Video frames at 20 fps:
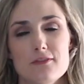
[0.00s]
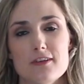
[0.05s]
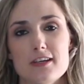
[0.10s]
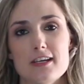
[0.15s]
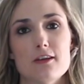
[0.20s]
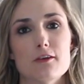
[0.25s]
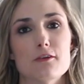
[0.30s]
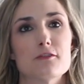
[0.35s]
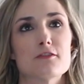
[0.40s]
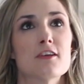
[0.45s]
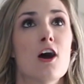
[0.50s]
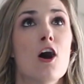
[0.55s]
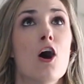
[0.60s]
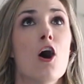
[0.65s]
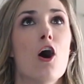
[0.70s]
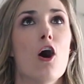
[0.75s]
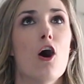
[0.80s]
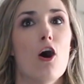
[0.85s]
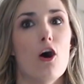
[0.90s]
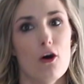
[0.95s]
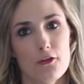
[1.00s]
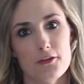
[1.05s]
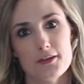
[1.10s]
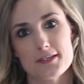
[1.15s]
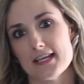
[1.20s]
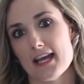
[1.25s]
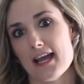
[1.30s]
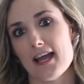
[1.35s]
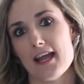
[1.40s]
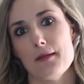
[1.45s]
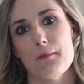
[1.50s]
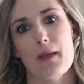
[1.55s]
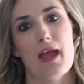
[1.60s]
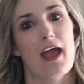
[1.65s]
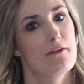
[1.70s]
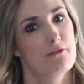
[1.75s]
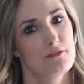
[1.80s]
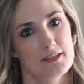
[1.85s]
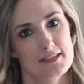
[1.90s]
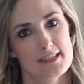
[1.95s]
videos all the time,
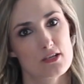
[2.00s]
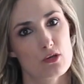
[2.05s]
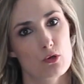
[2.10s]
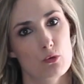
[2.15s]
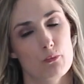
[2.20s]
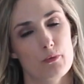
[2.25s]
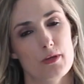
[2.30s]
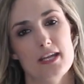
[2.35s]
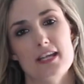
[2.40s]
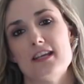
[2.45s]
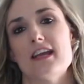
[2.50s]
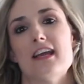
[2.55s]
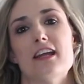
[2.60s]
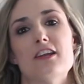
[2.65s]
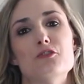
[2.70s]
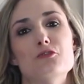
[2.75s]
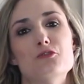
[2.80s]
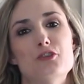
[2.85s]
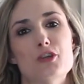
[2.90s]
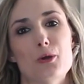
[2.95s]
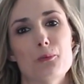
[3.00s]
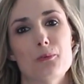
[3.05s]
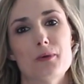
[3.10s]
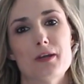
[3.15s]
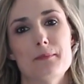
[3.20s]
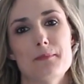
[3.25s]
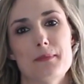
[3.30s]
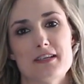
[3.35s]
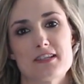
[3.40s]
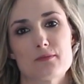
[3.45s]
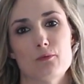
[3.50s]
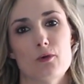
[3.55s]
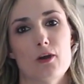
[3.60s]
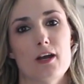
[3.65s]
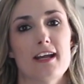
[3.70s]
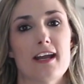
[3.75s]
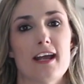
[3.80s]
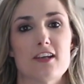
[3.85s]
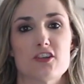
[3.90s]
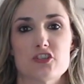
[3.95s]
every single week, and you don't want to miss
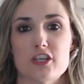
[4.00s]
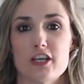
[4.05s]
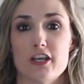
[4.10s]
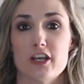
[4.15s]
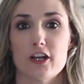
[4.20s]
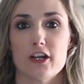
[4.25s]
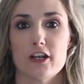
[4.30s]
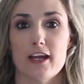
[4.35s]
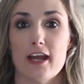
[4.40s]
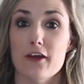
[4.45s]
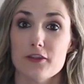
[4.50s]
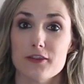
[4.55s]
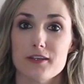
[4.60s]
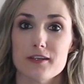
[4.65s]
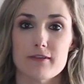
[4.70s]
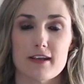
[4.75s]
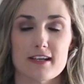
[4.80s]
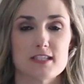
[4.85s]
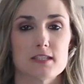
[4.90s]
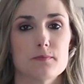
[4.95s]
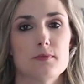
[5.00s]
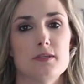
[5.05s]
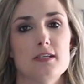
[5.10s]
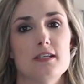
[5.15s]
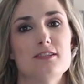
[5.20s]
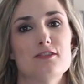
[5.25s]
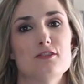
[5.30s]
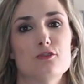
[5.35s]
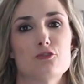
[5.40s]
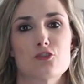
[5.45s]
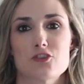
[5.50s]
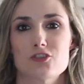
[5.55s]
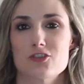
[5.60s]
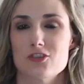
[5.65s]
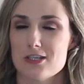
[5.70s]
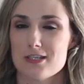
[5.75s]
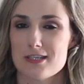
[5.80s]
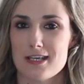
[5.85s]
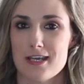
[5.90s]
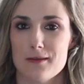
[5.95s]
one. I share healthy recipes,
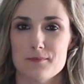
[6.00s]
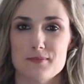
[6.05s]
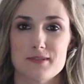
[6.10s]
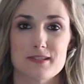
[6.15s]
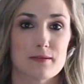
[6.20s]
nutrition tips,